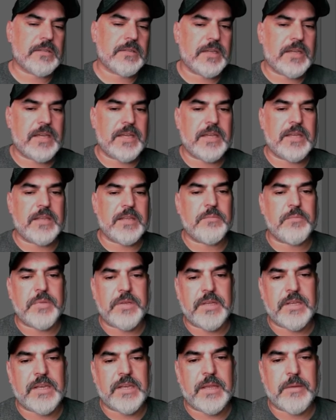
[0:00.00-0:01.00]
and
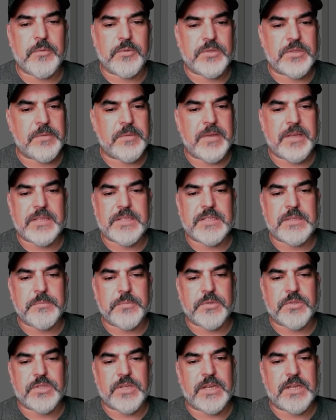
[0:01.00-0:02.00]
being able to make
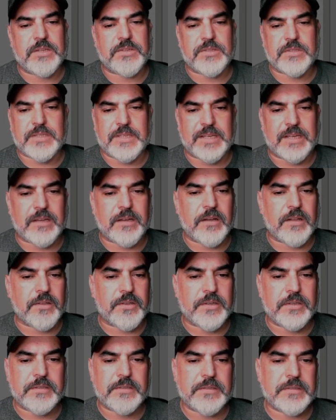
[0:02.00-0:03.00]
simple changes like color.